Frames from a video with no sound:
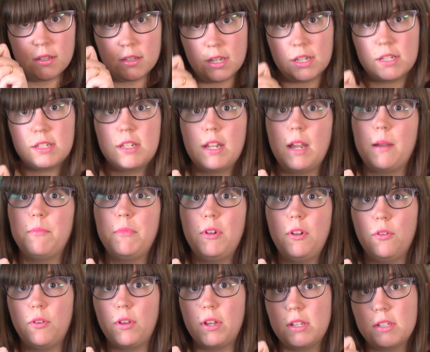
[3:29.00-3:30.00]
Six Time
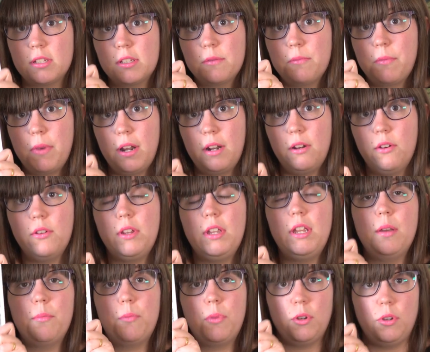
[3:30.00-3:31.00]
Lucas by
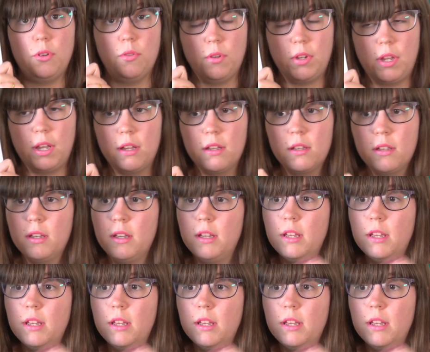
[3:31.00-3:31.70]
Lugia Boyunga.